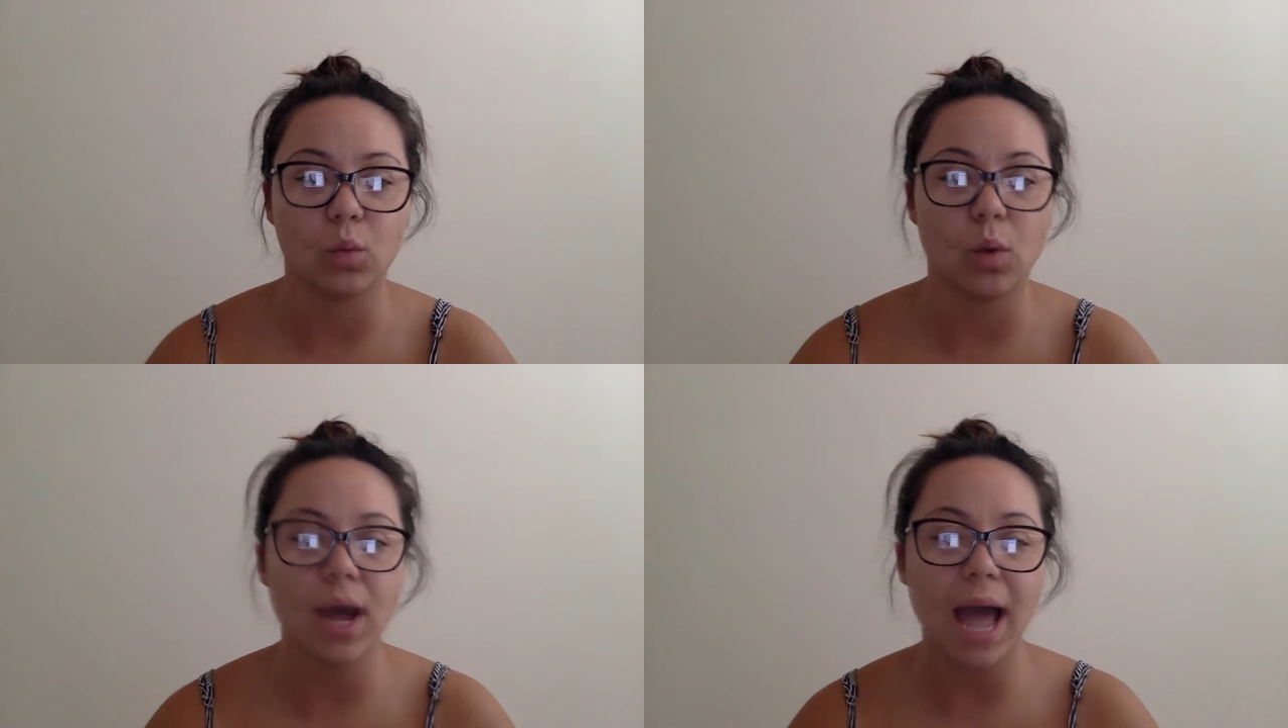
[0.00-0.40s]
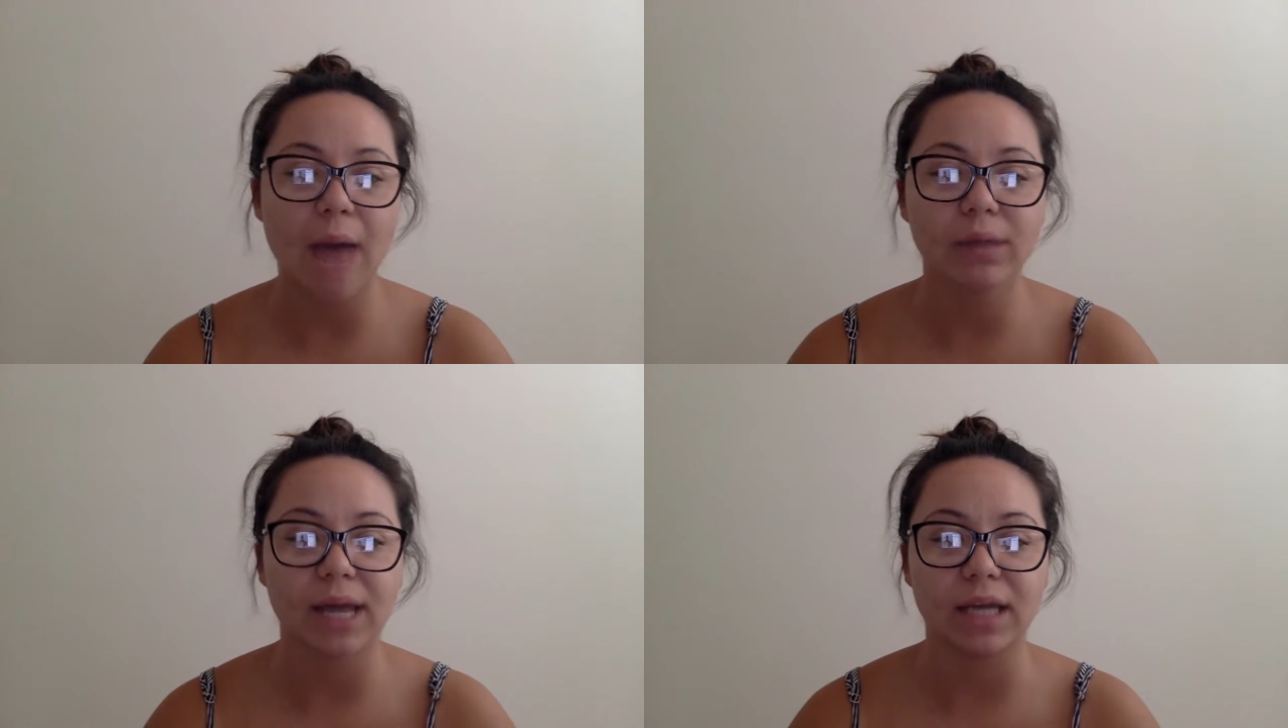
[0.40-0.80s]
what I
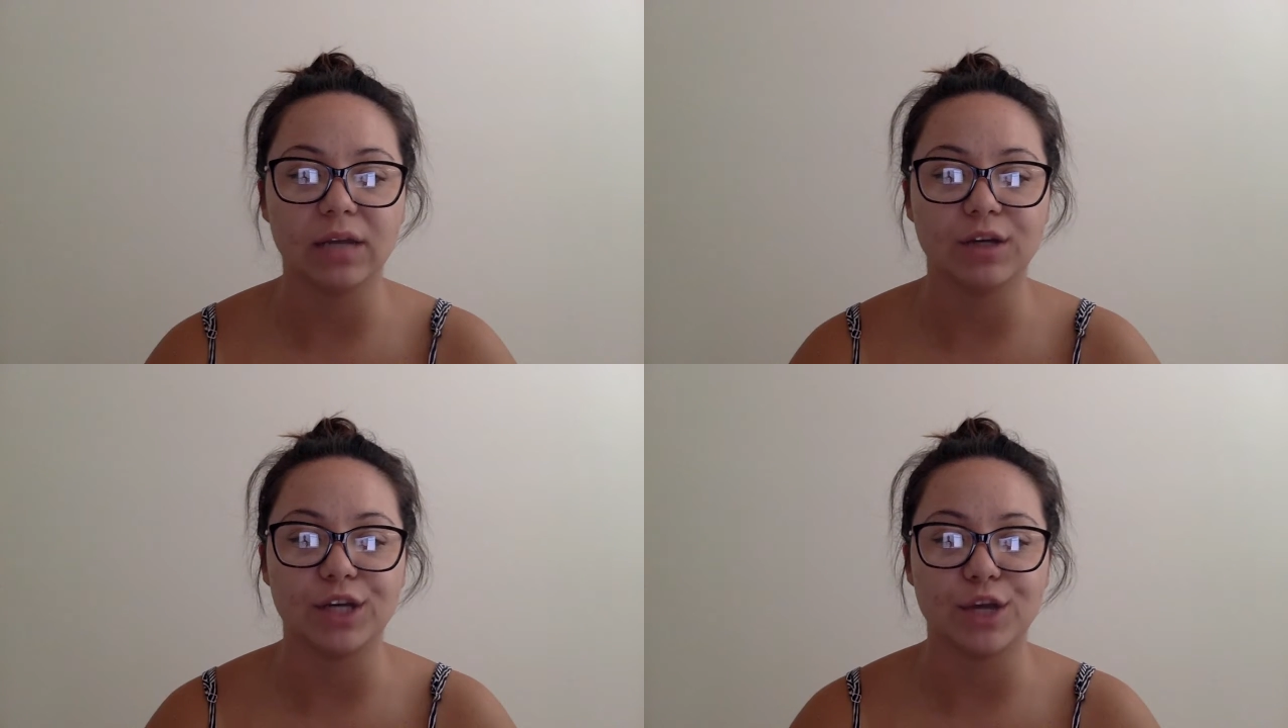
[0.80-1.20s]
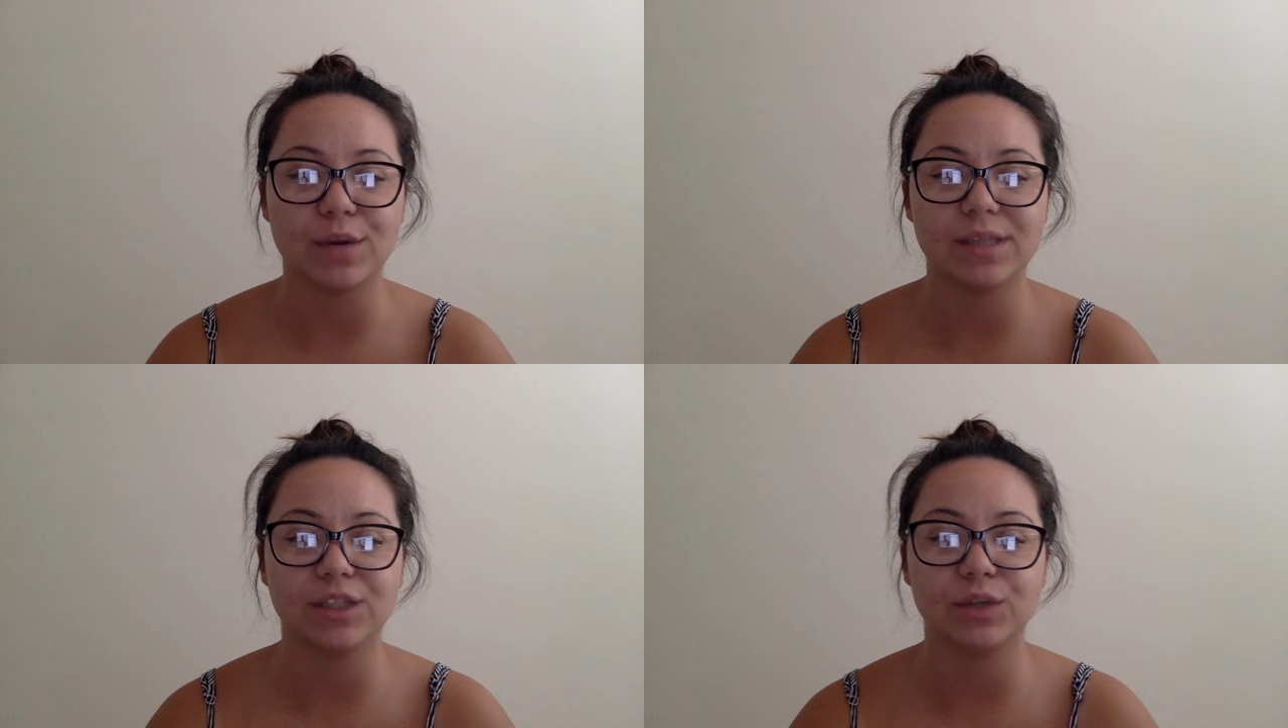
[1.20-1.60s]
would like you to do
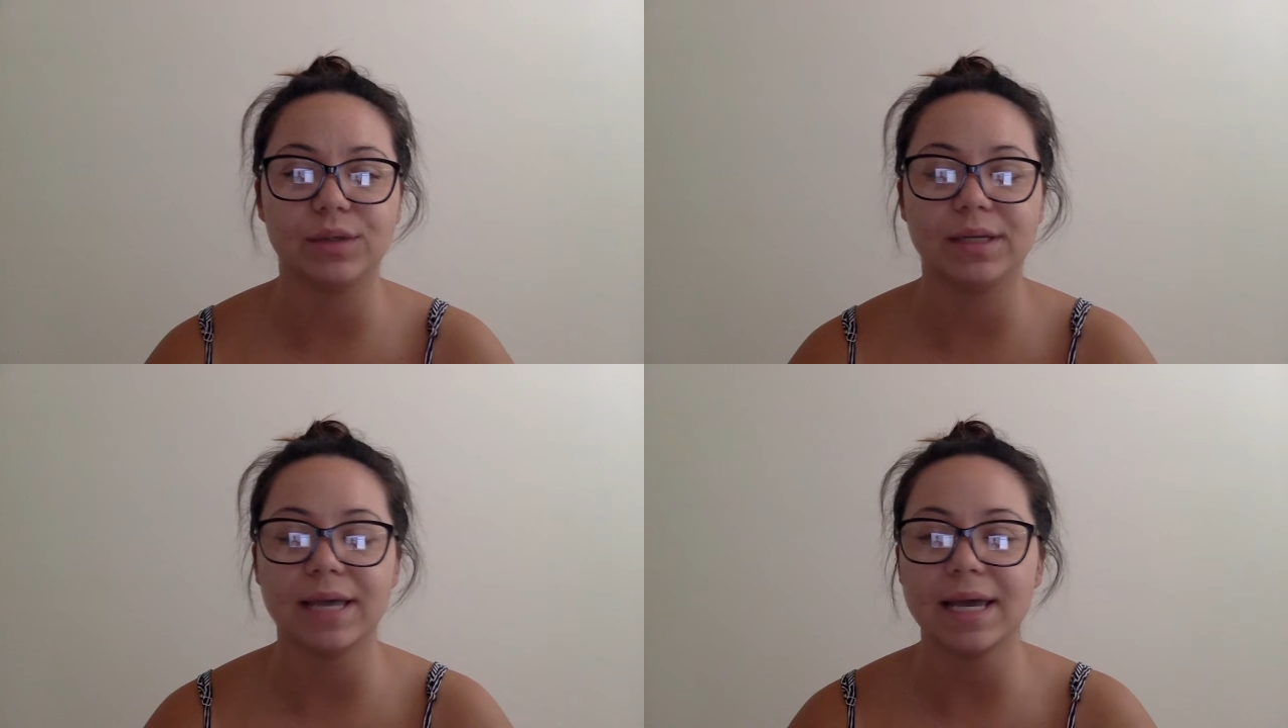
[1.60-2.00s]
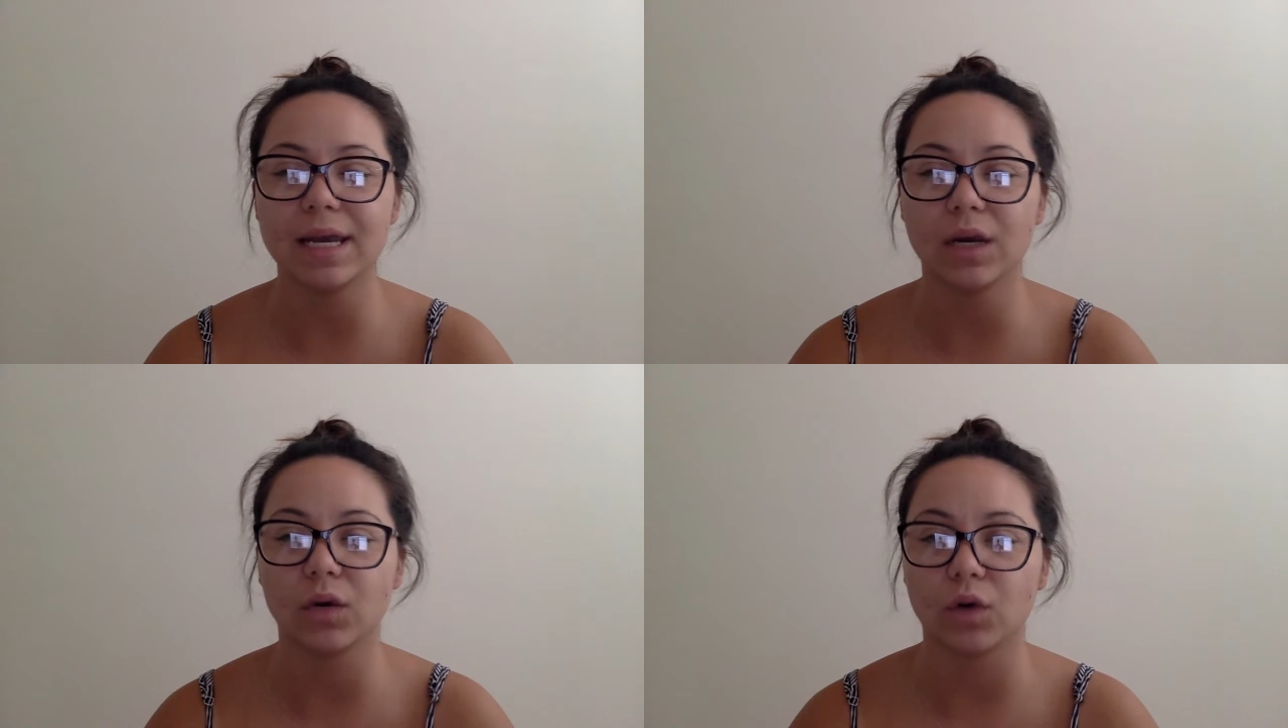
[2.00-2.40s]
is to get in
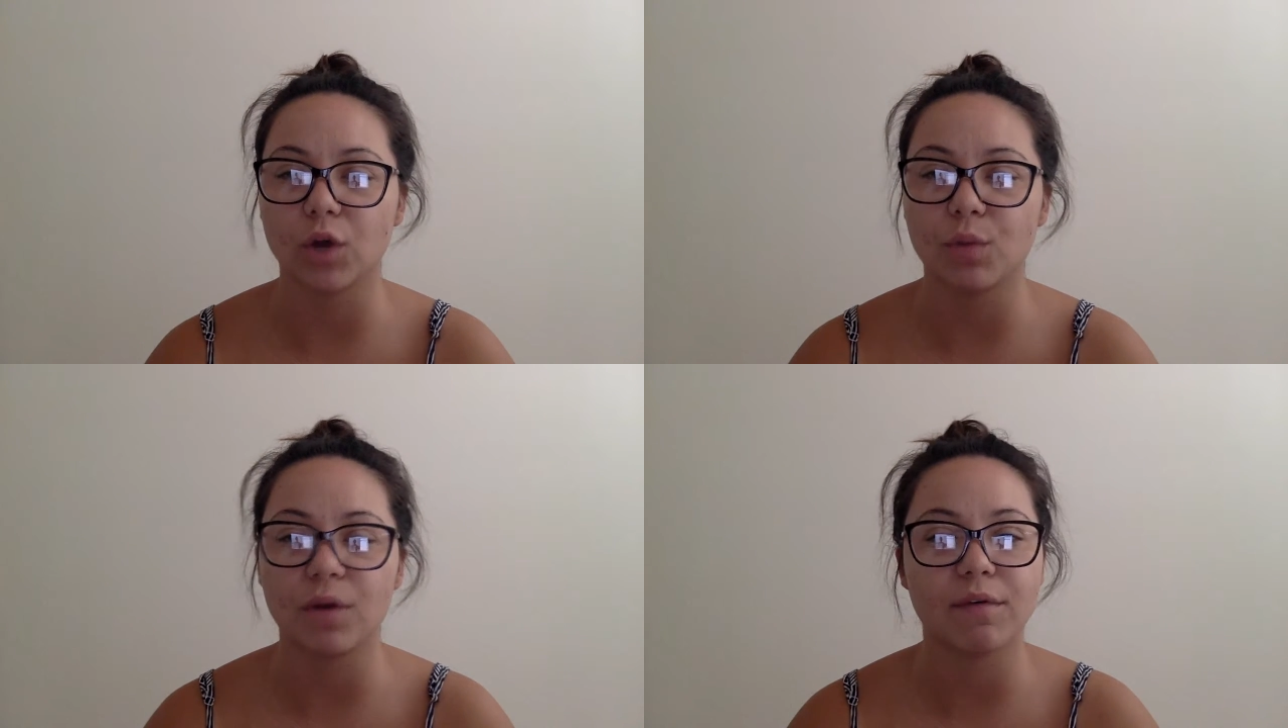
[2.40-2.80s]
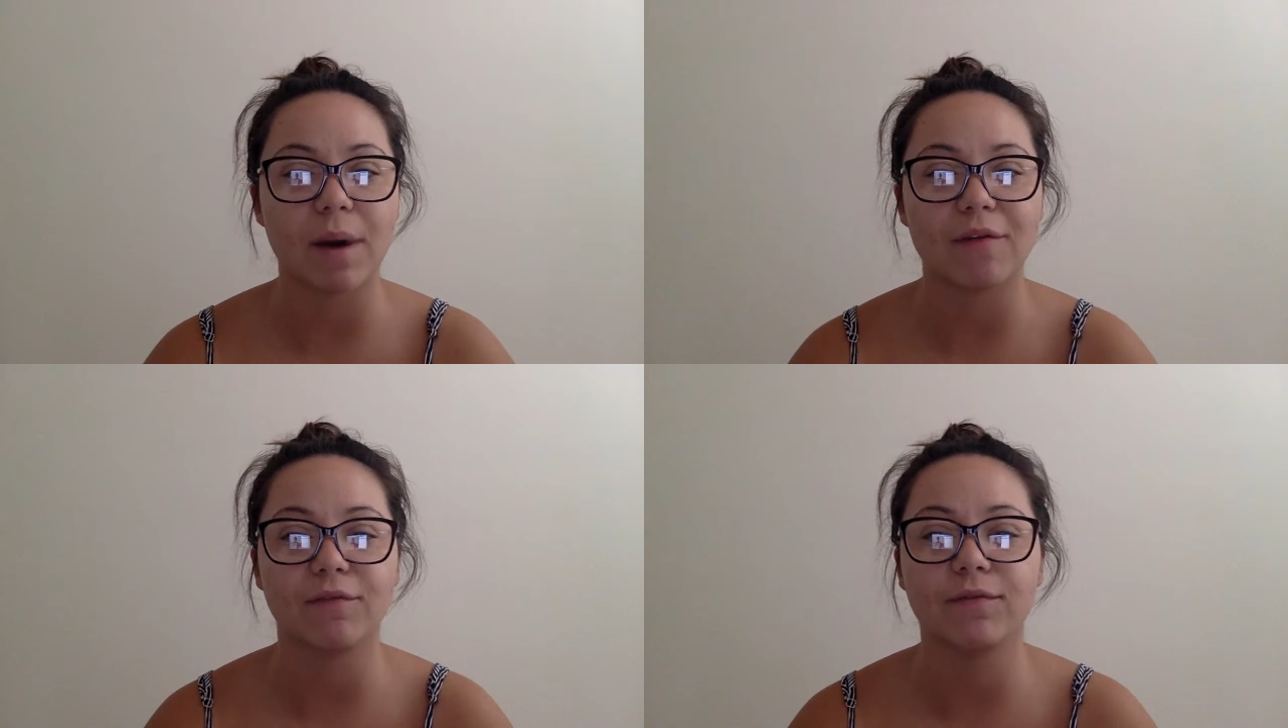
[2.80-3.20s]
a group of
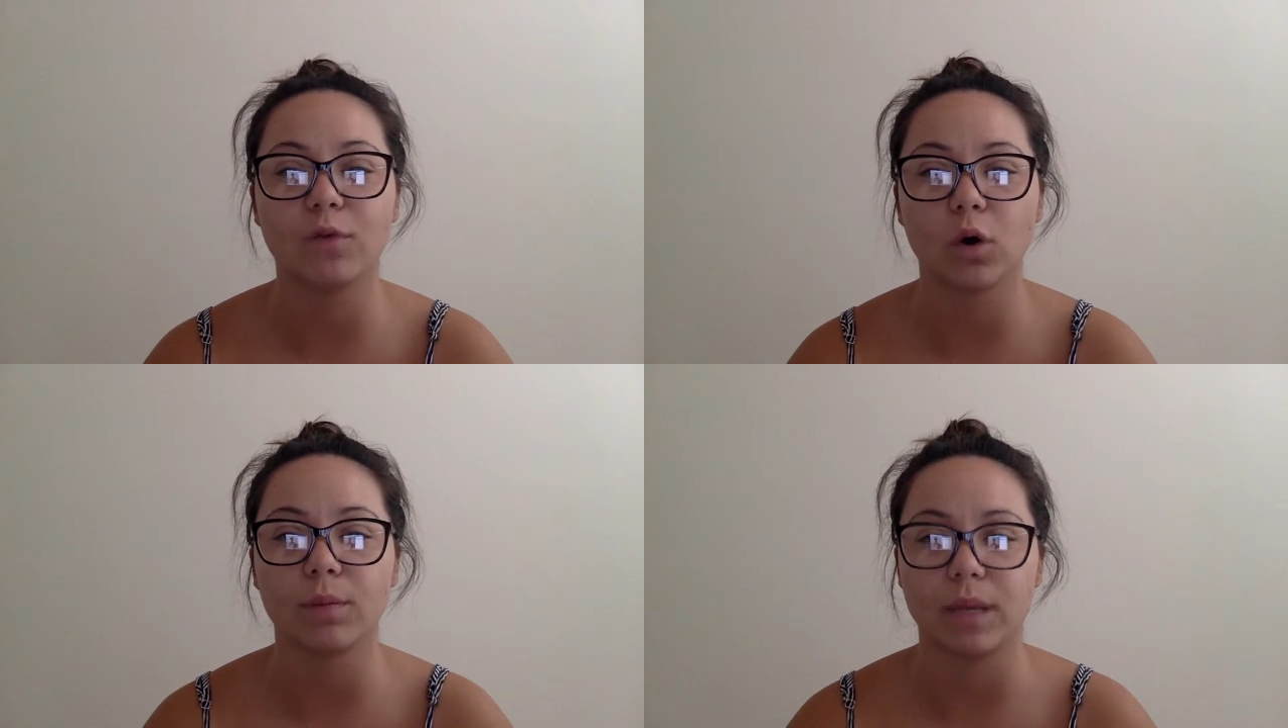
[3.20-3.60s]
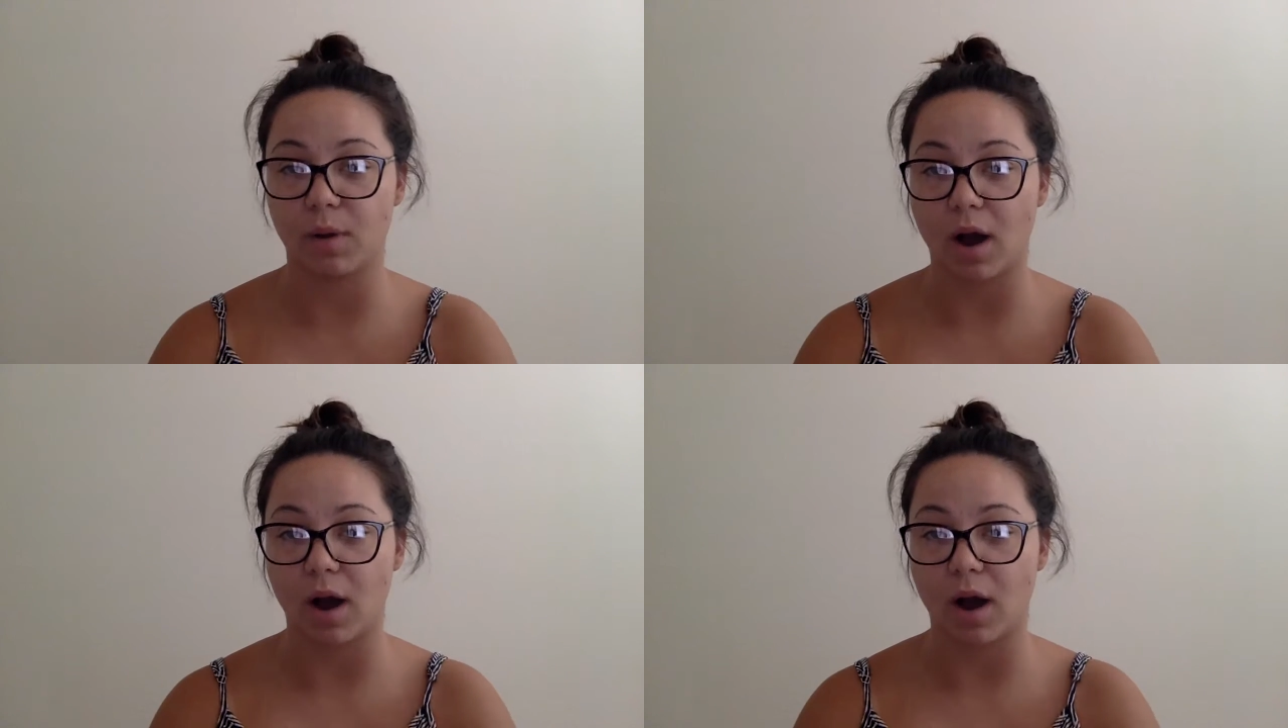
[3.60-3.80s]
about 4 people.